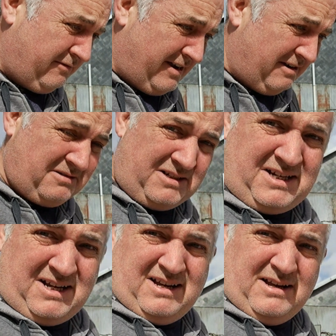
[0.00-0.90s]
around.
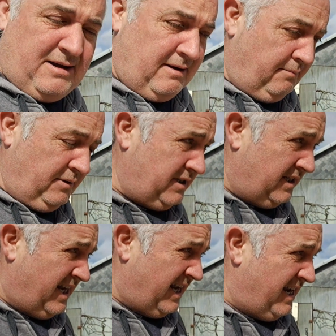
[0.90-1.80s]
But
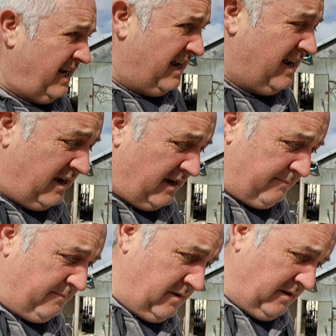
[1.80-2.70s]
today
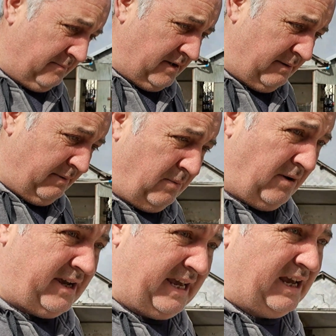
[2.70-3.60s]
I'm going to be
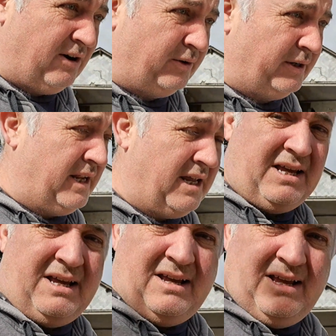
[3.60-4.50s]
working on
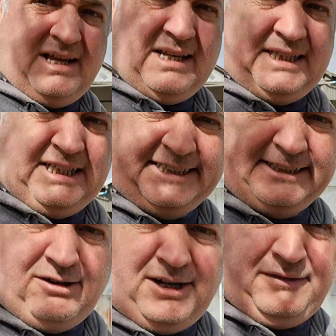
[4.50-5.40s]
this
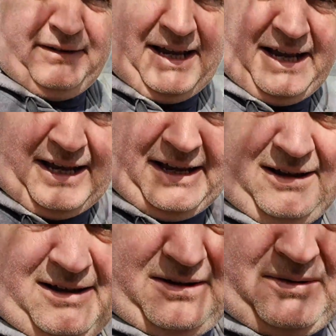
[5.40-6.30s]
side of it
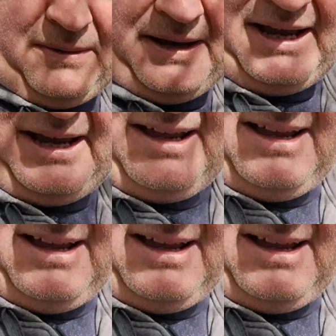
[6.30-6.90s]
here, where